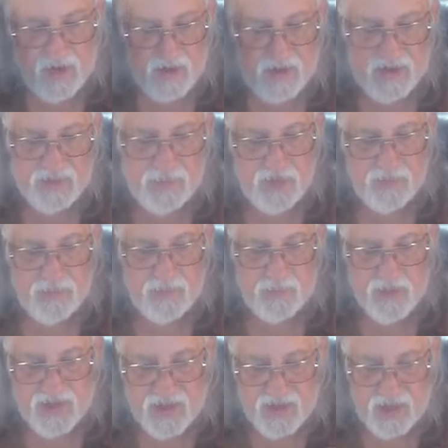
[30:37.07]
God's people,
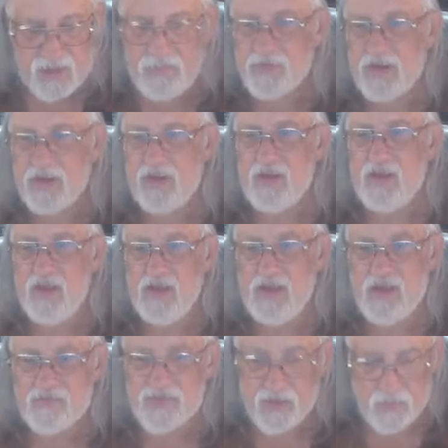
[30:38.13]
but can be
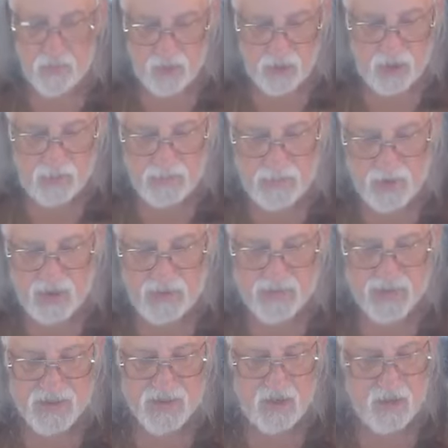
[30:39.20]
if they will humble
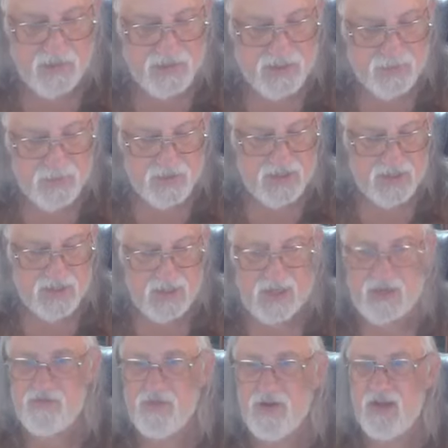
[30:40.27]
themselves and
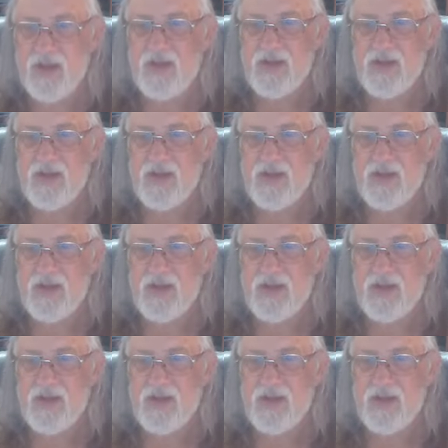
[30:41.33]
receive